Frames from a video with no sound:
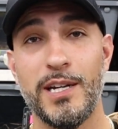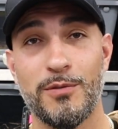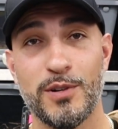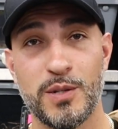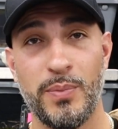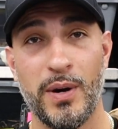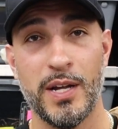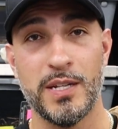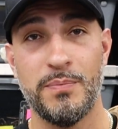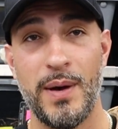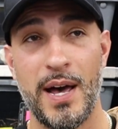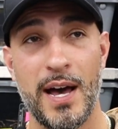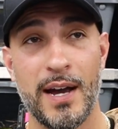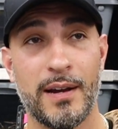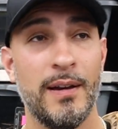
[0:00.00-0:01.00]
a response
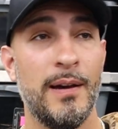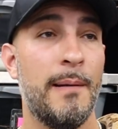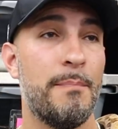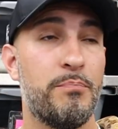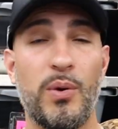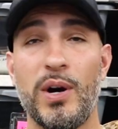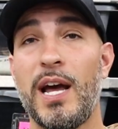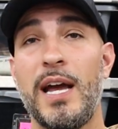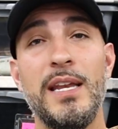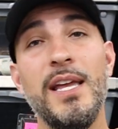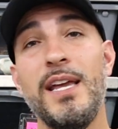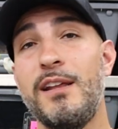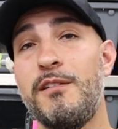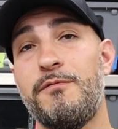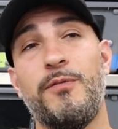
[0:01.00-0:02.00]
back, but I
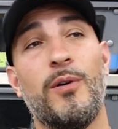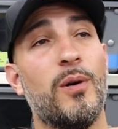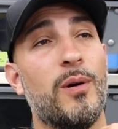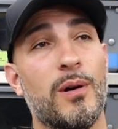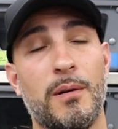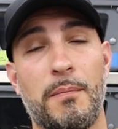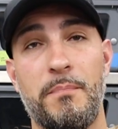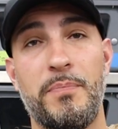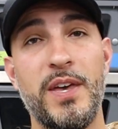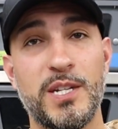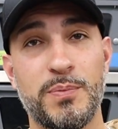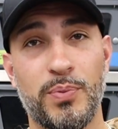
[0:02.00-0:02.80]
need it for this